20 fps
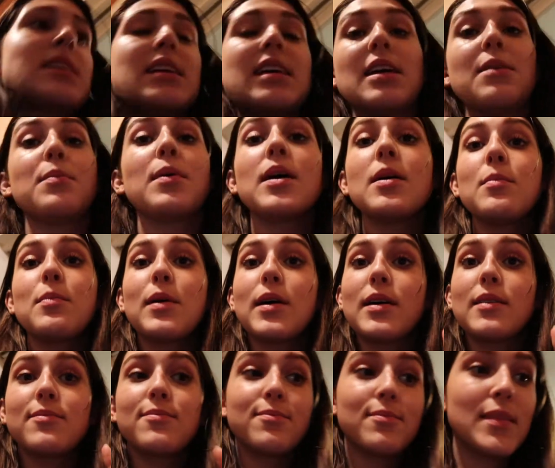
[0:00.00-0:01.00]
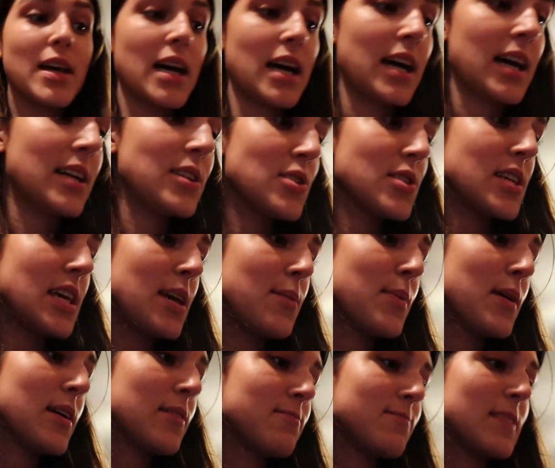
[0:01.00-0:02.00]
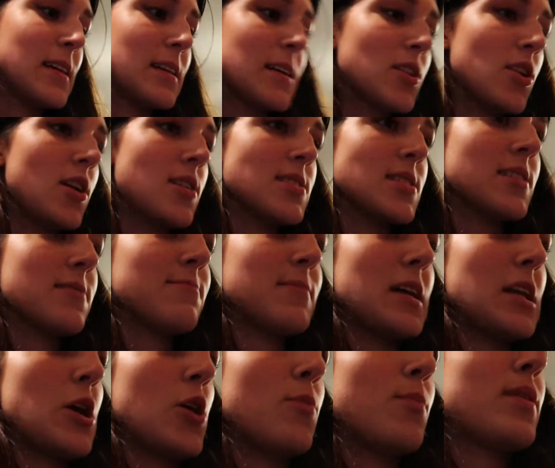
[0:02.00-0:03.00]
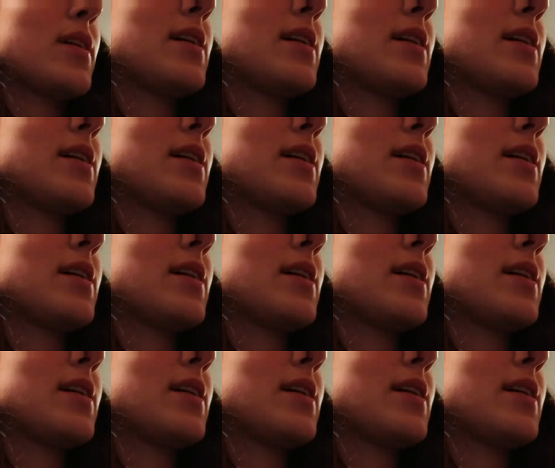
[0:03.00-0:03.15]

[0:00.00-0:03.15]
to keep it, but I just keep it in the closet and hope